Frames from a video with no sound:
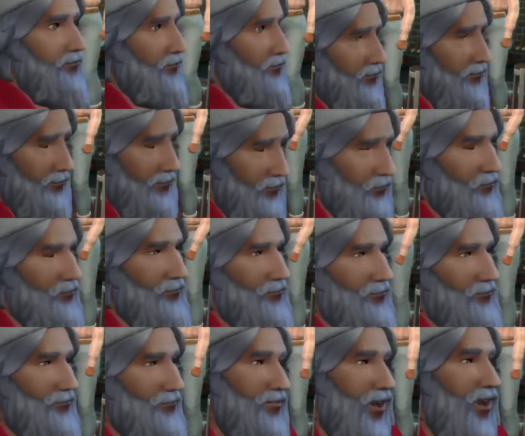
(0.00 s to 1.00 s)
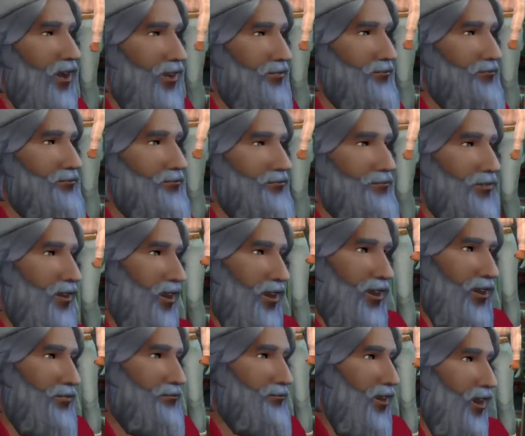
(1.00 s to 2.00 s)
Alright, yeah, sure, sounds
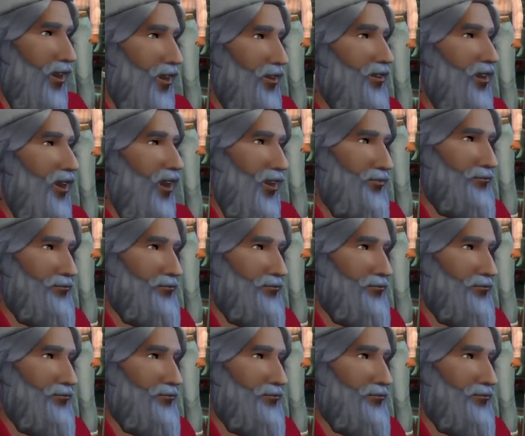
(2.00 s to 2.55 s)
good. I heard that